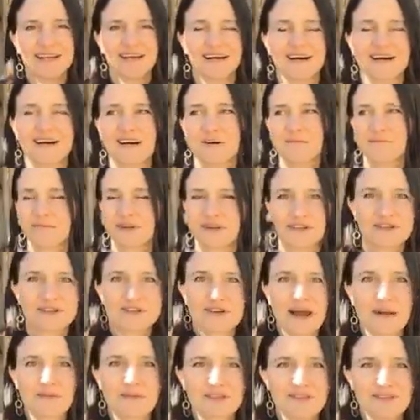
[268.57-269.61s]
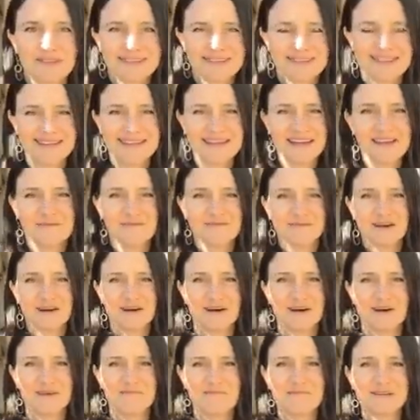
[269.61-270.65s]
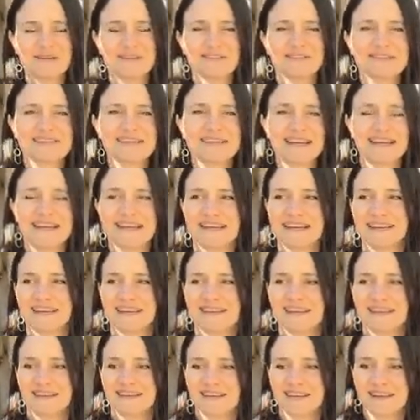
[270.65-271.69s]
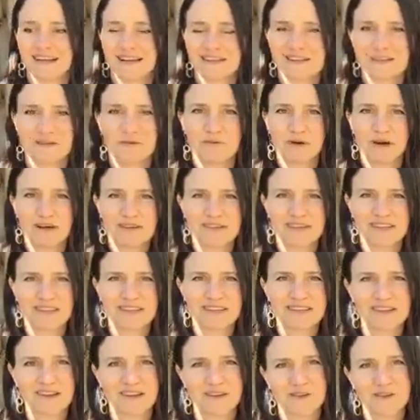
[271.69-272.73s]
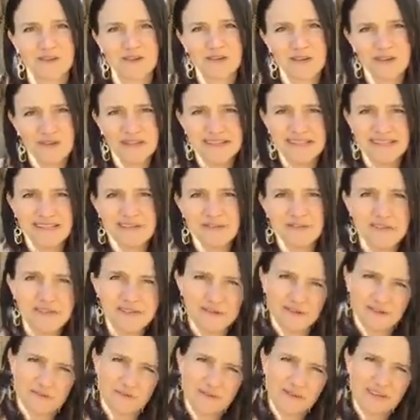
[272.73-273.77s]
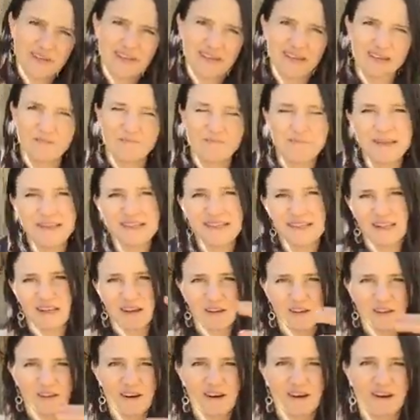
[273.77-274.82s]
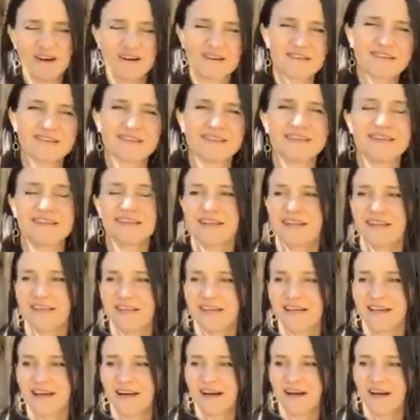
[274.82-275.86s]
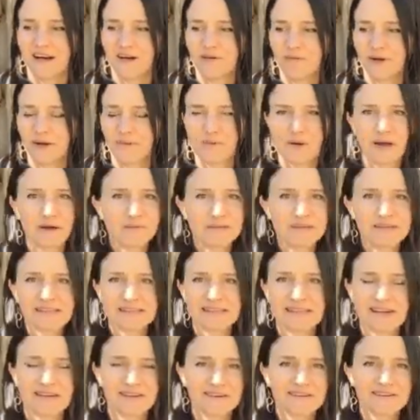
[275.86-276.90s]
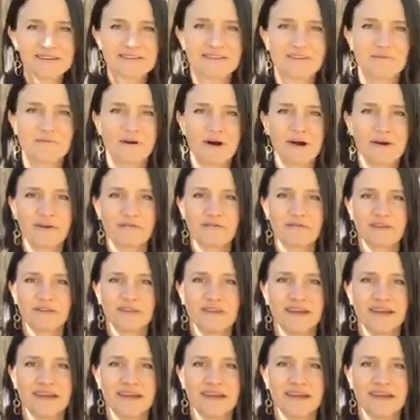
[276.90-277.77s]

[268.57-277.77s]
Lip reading: contraptions that they've built, and then got to watch these other crazy creatures with amazing claws. And I probably stared into the water for